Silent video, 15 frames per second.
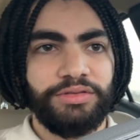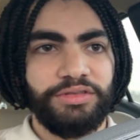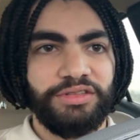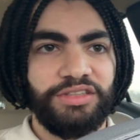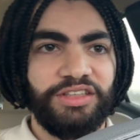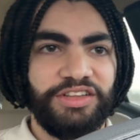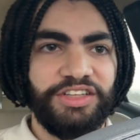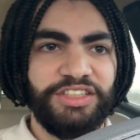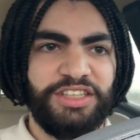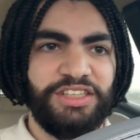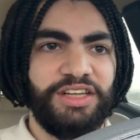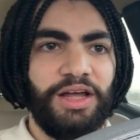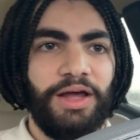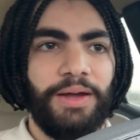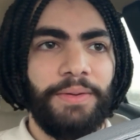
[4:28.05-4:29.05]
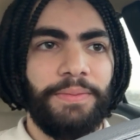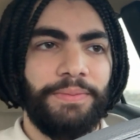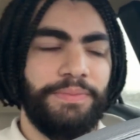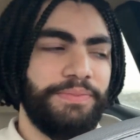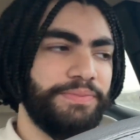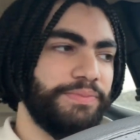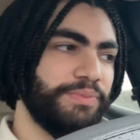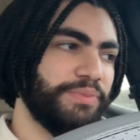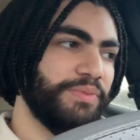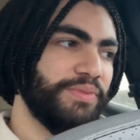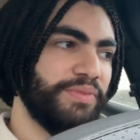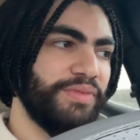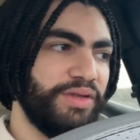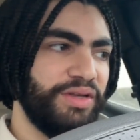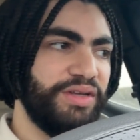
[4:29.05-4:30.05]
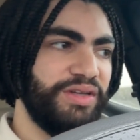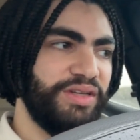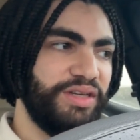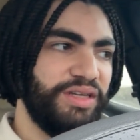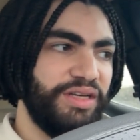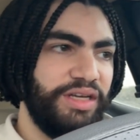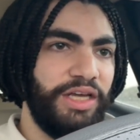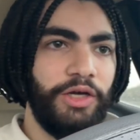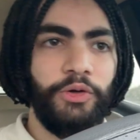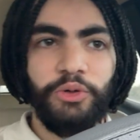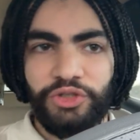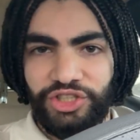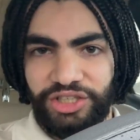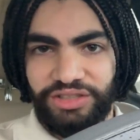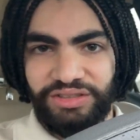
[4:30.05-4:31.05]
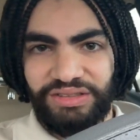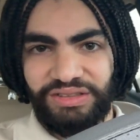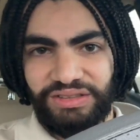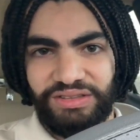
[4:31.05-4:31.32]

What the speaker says: This is a illusion.